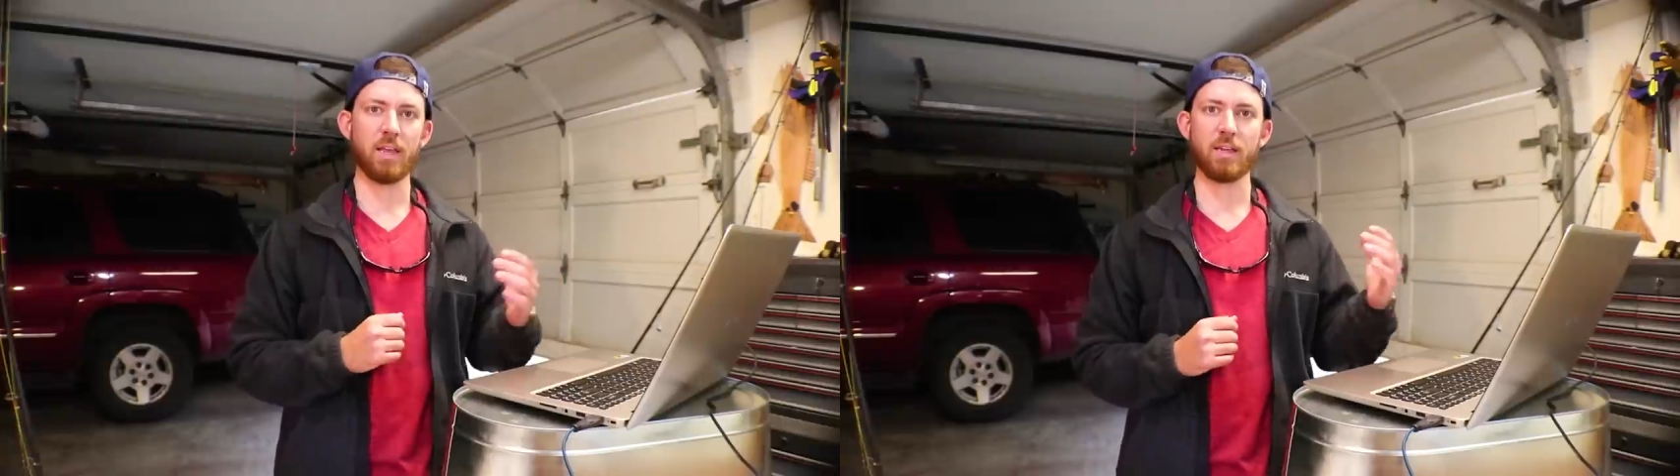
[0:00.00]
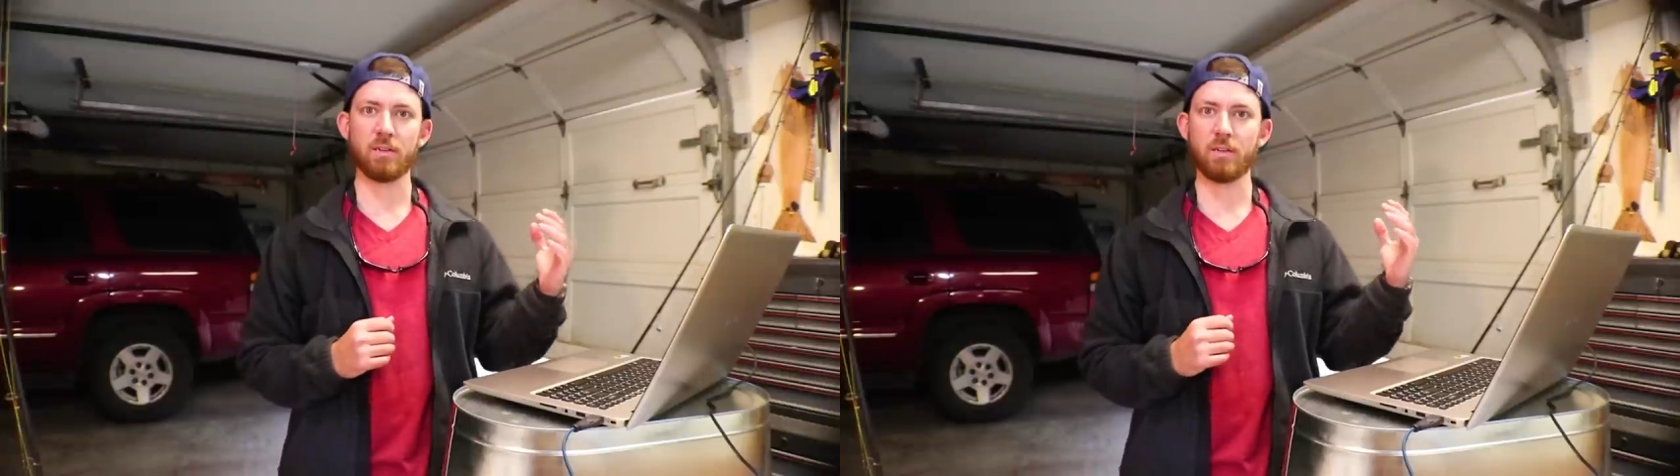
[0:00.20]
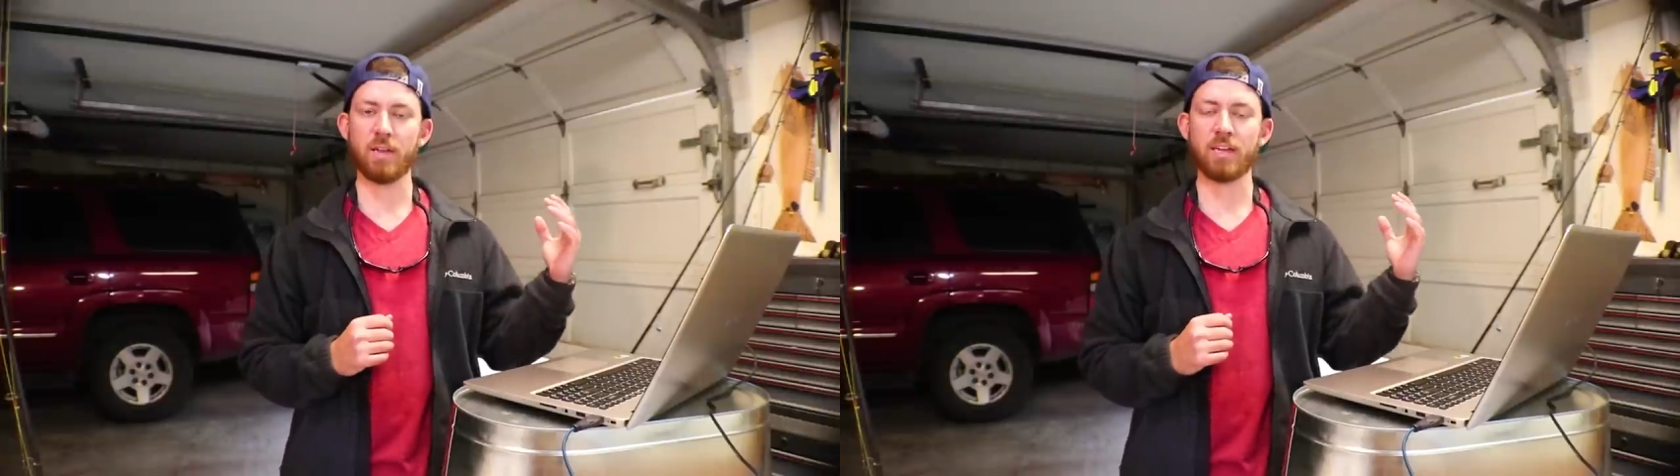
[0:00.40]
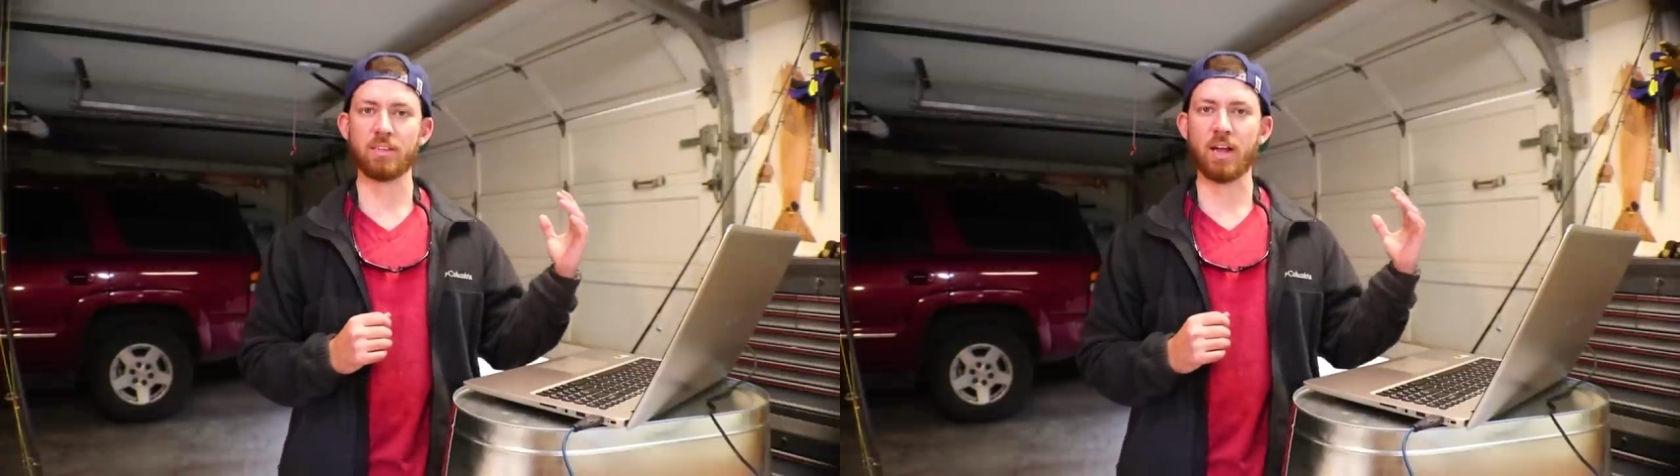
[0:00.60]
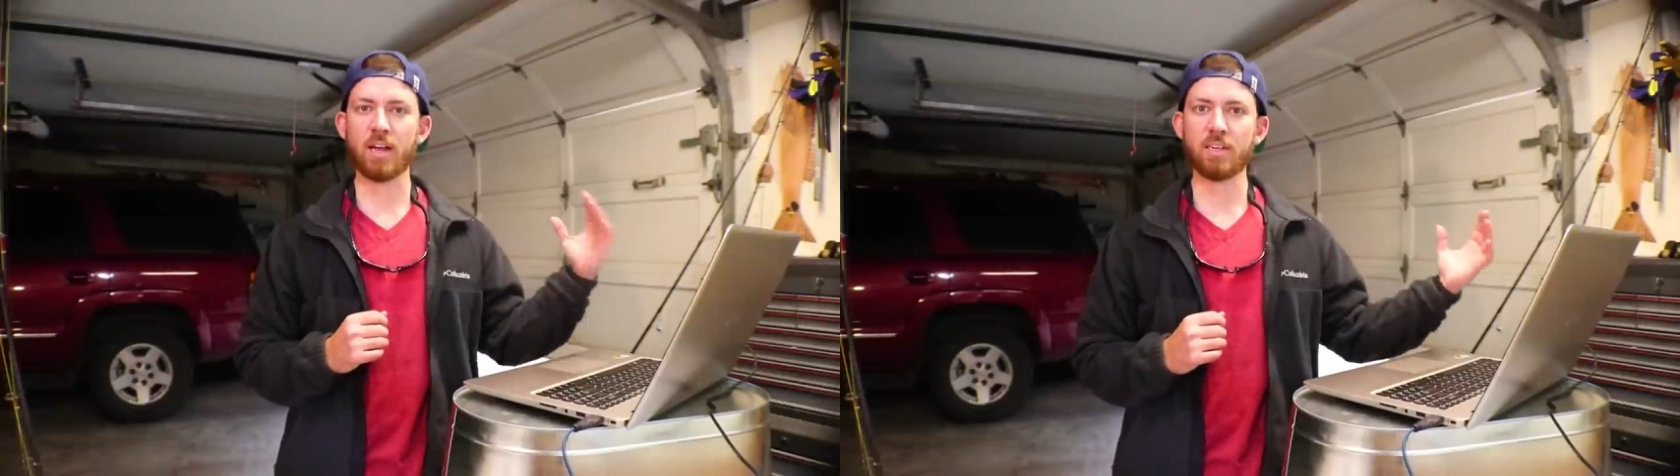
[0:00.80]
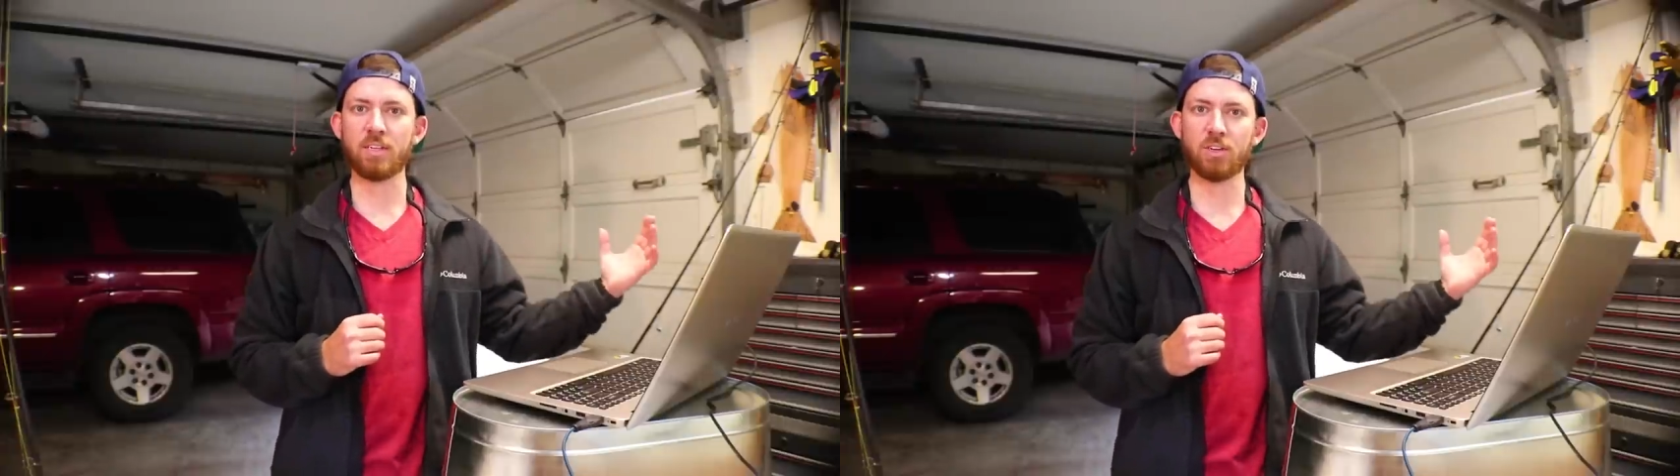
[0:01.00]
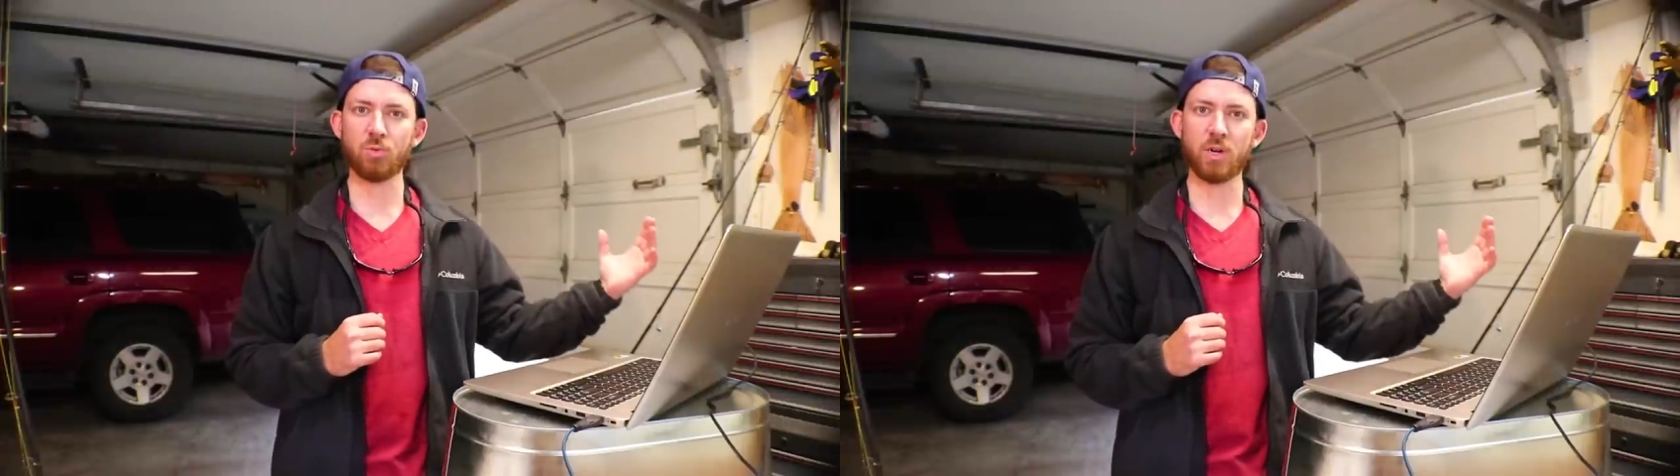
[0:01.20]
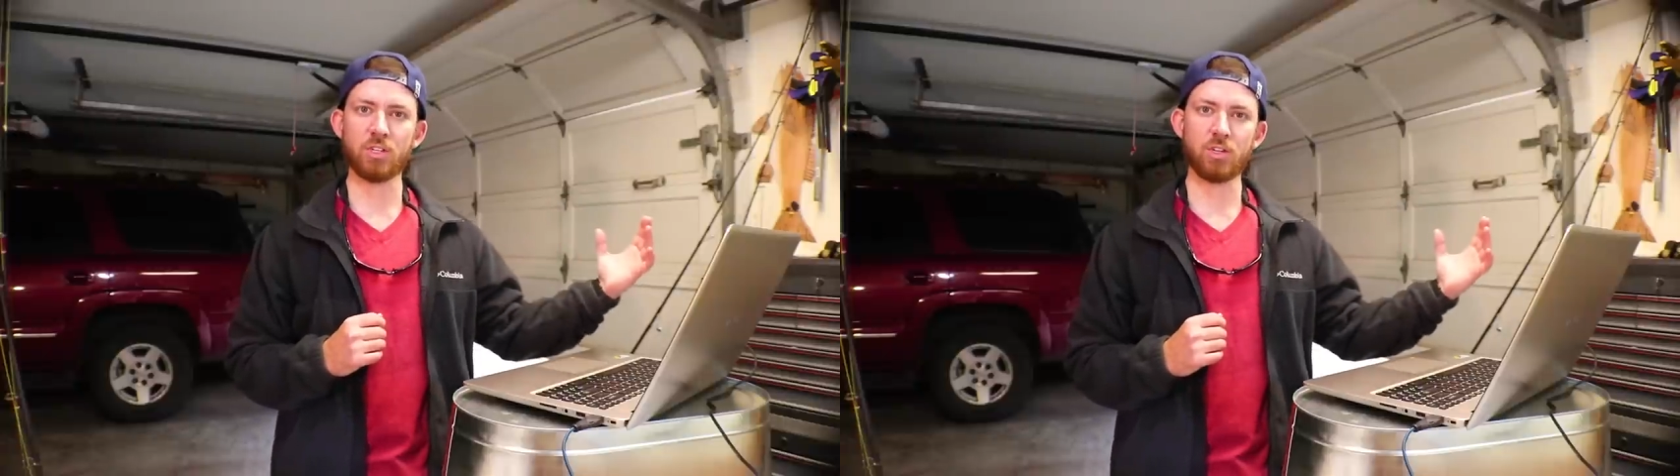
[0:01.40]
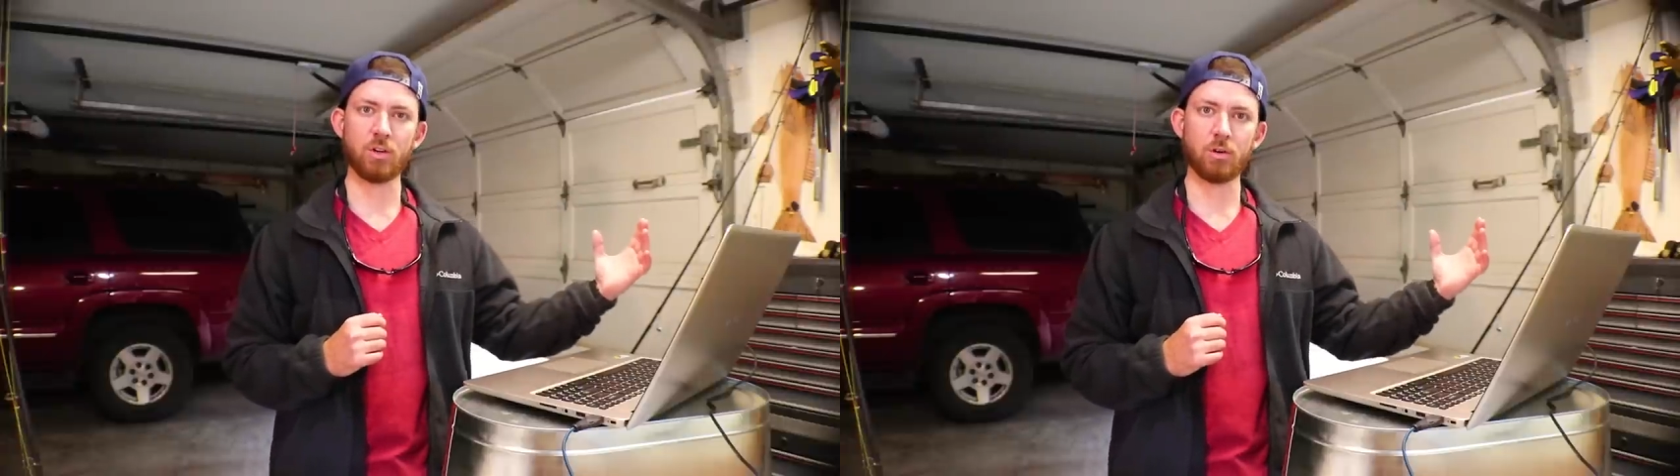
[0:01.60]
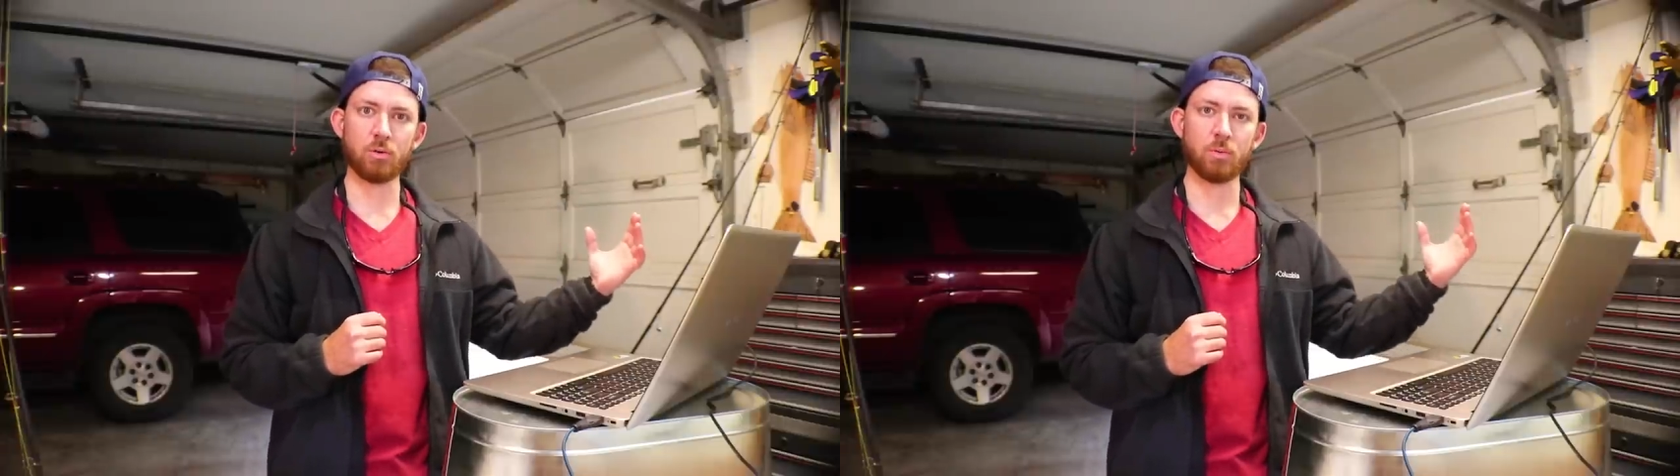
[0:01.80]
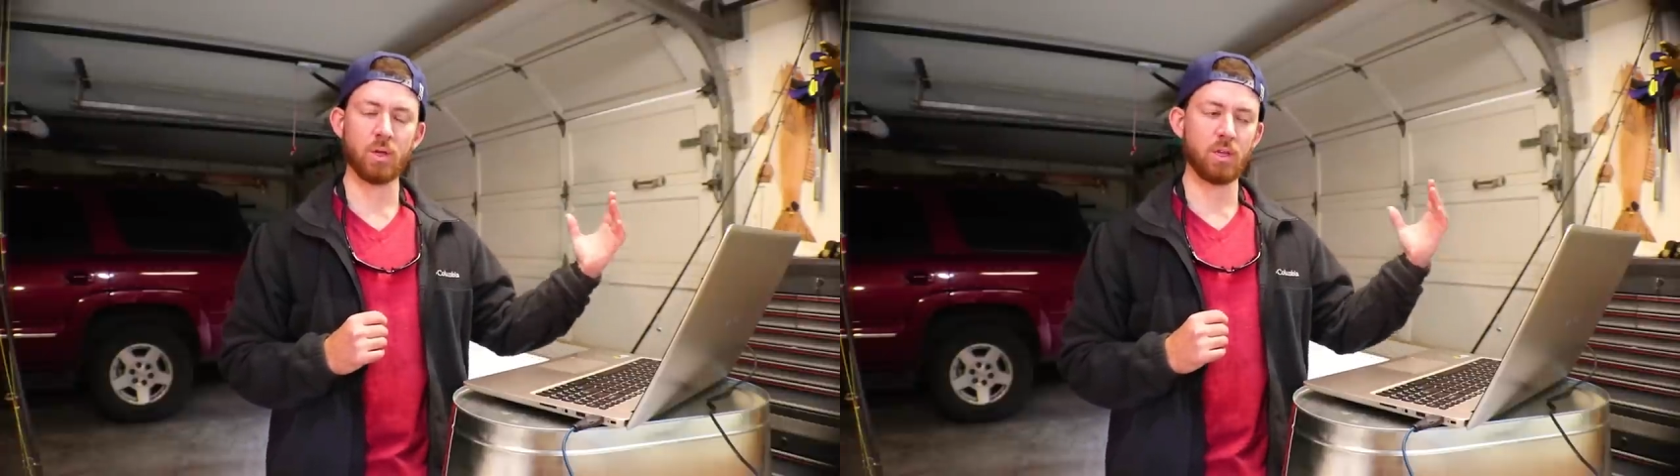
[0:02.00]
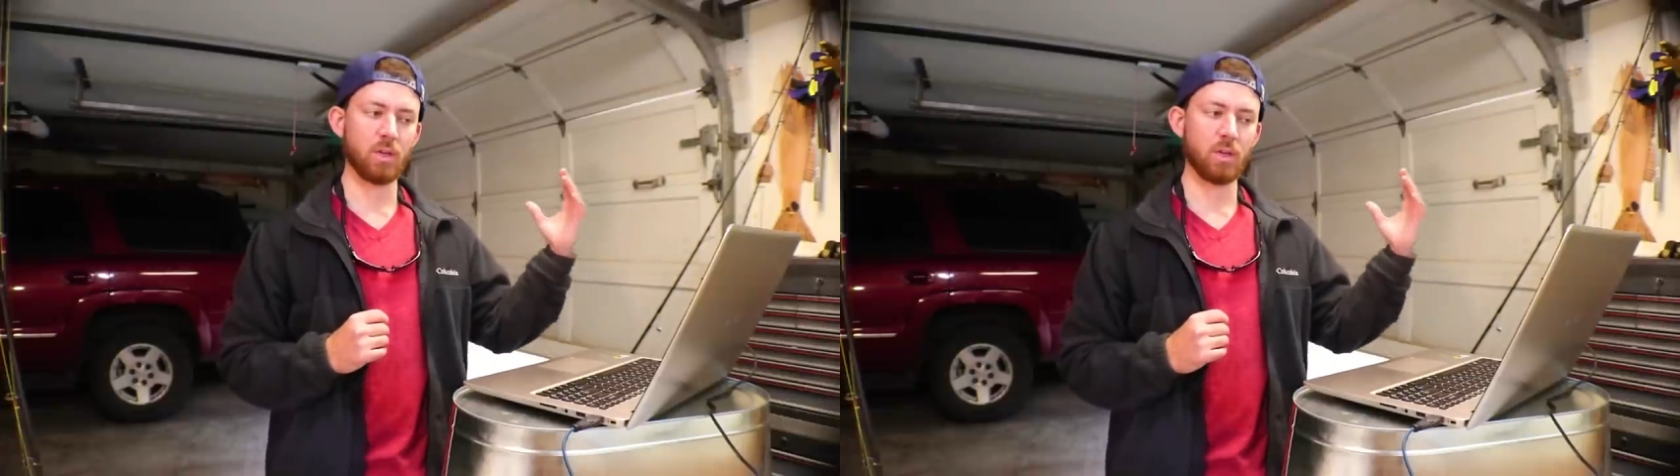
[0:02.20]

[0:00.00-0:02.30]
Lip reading: and it has a high gear ratio